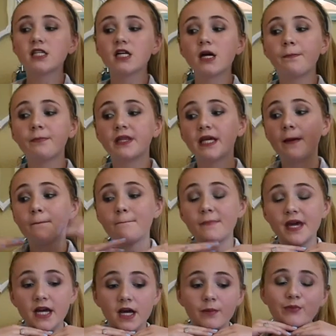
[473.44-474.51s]
is the complete
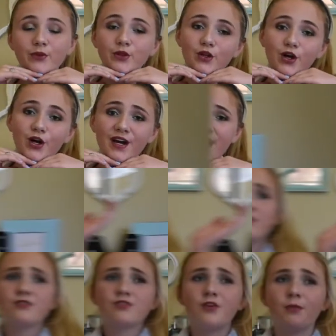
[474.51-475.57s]
makeup look. So thank
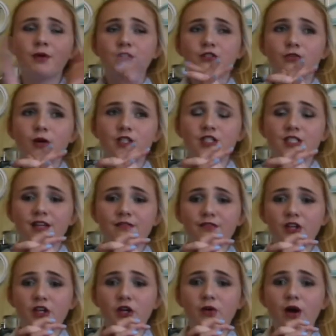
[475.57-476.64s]
you so much for watching that
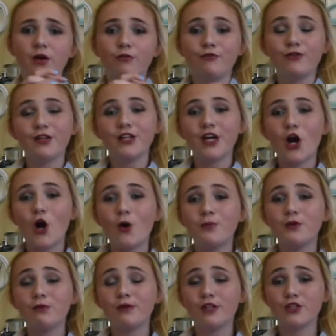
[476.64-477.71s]
video. I really
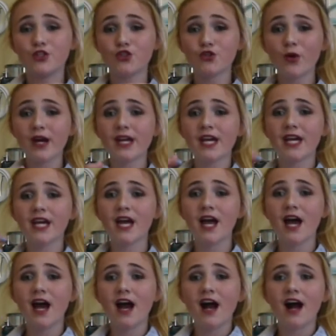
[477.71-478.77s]
hope you enjoyed it.
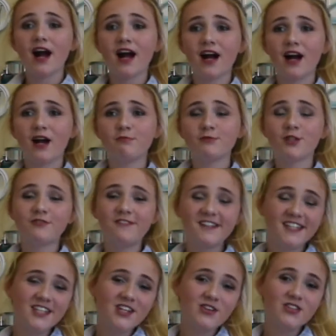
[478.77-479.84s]
Don't
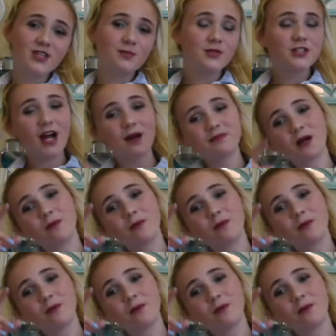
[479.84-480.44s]
forget to subscribe